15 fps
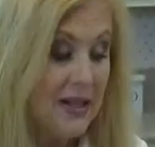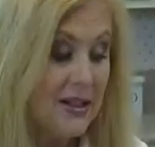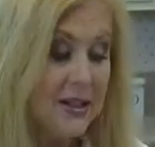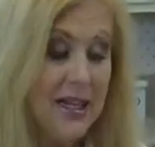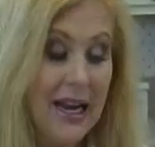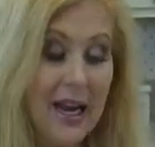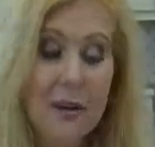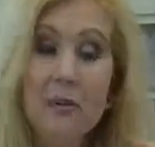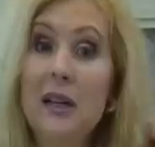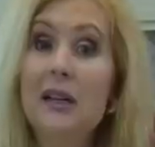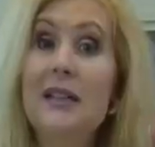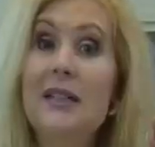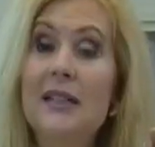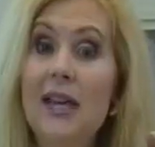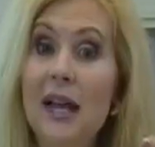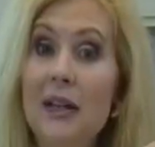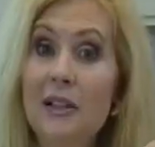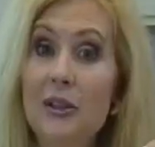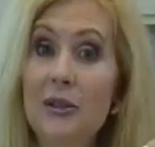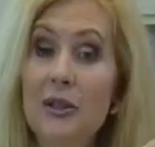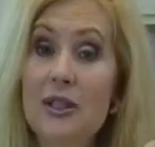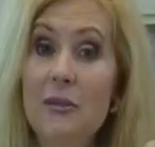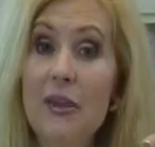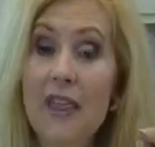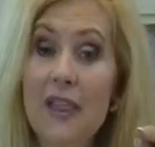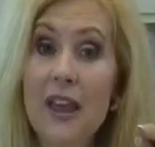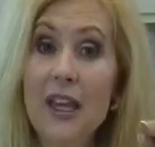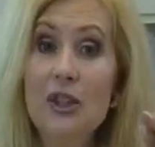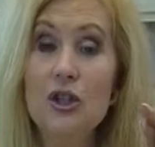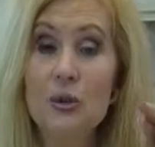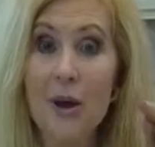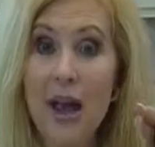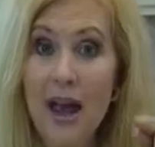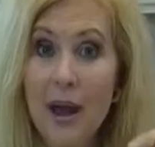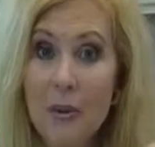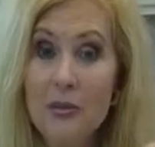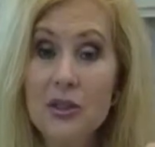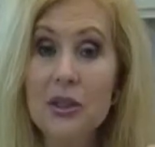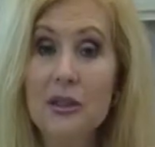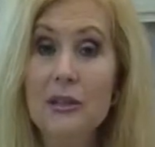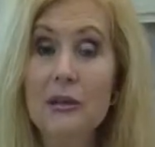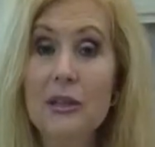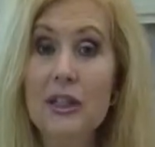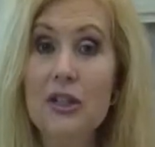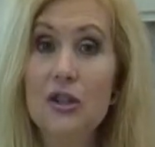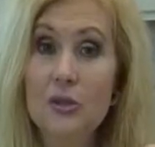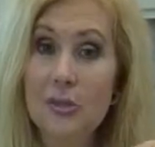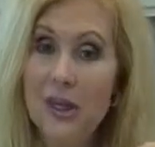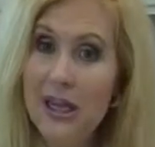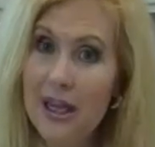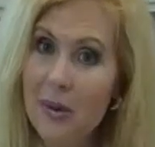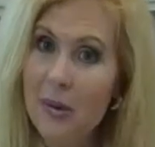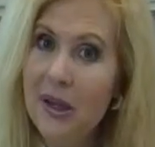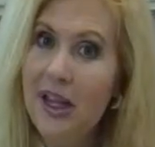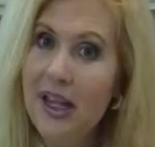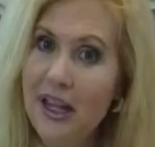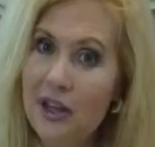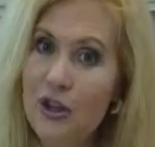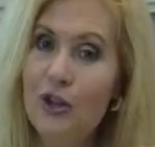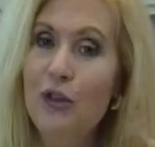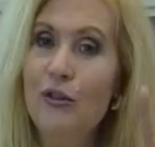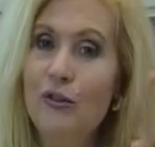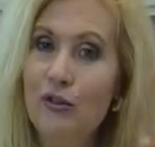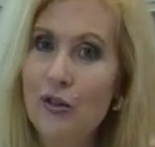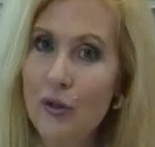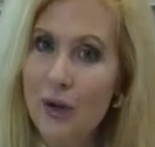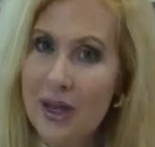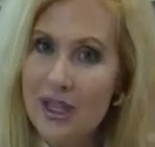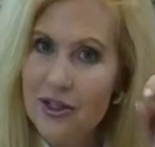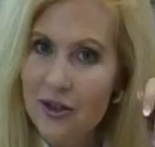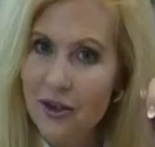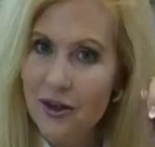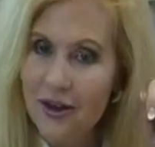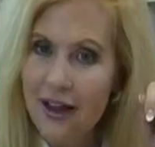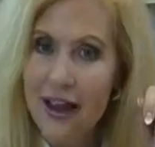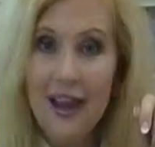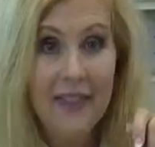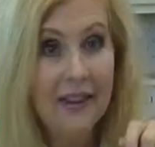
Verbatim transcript: Today I'm going to tell you some things you absolutely should be keeping in your freezer